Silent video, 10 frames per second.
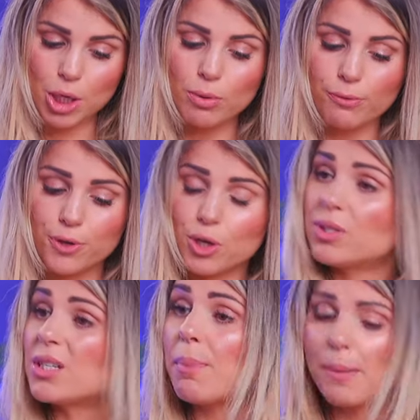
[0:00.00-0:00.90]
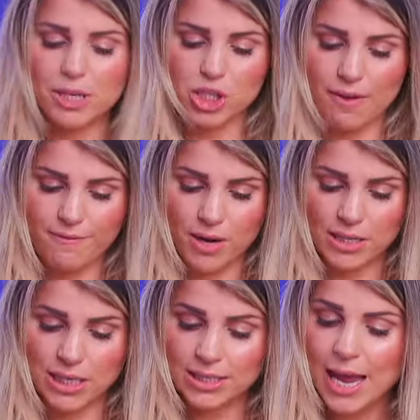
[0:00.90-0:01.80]
refused to publish their
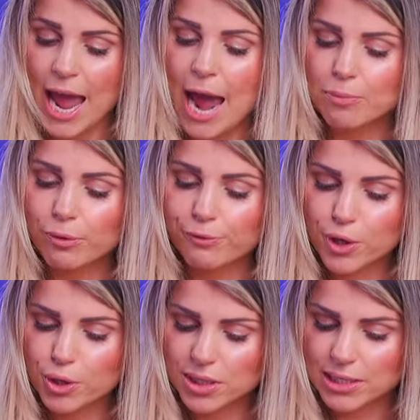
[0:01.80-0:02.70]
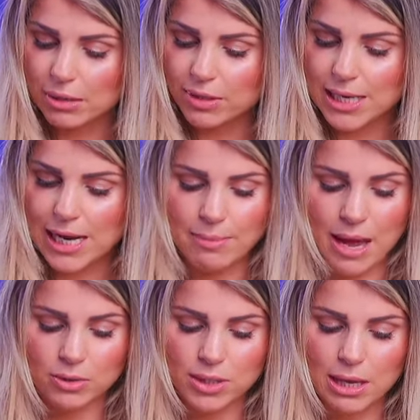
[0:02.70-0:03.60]
findings and refused to tell the Daily
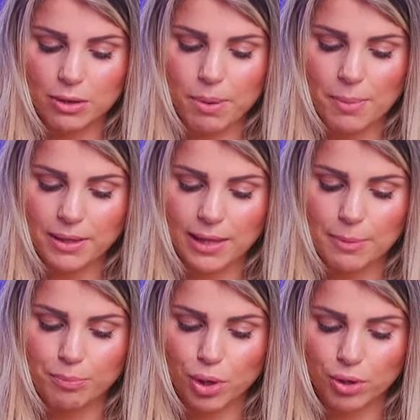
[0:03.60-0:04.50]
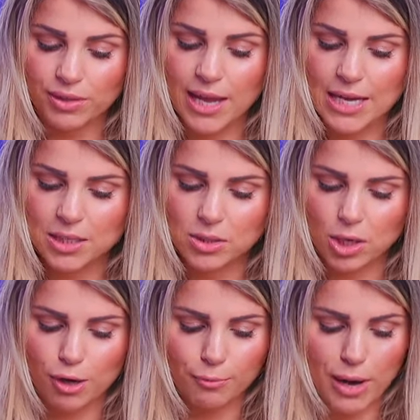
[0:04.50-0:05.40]
Mail to tell the public they had broken the editor's
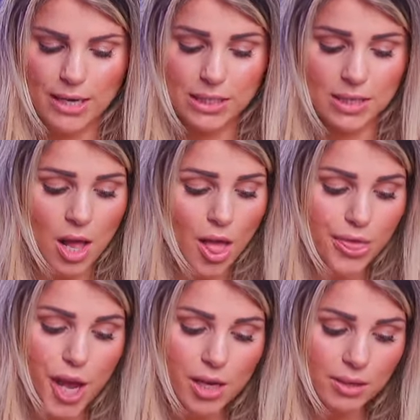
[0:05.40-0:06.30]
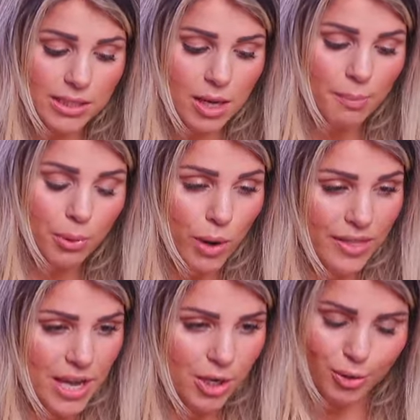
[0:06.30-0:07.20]
code of practice. Third example, and
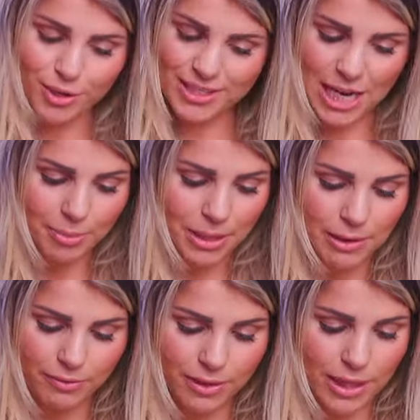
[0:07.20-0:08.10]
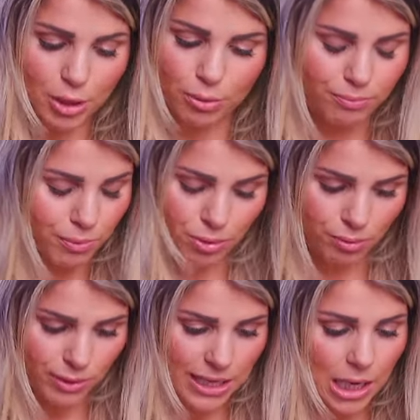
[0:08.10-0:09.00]
then you can tell me everything you're
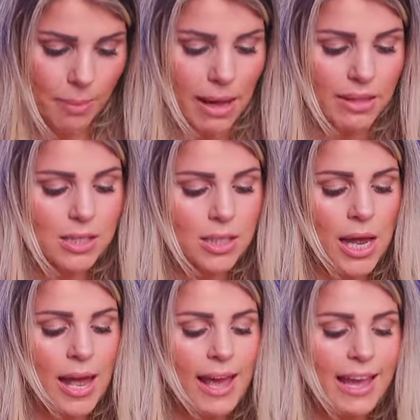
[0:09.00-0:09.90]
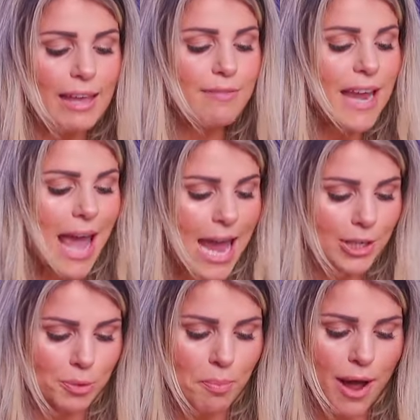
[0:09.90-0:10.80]
thinking about this. Even
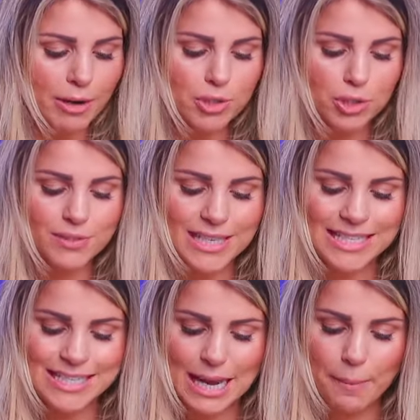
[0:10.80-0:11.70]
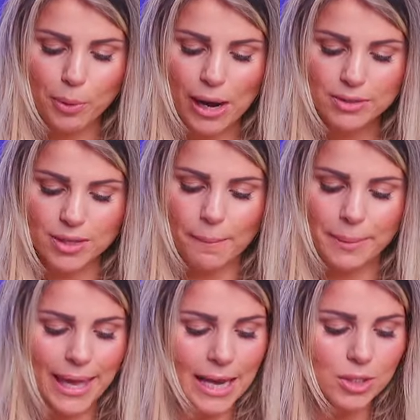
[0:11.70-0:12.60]
Edge, Microsoft's internet browser,
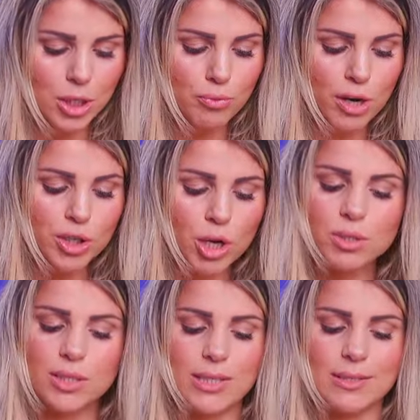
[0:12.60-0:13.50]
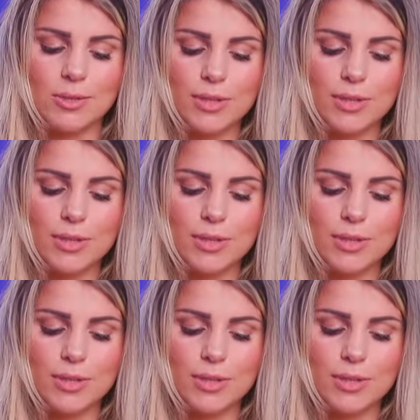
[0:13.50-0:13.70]
began to run notices on the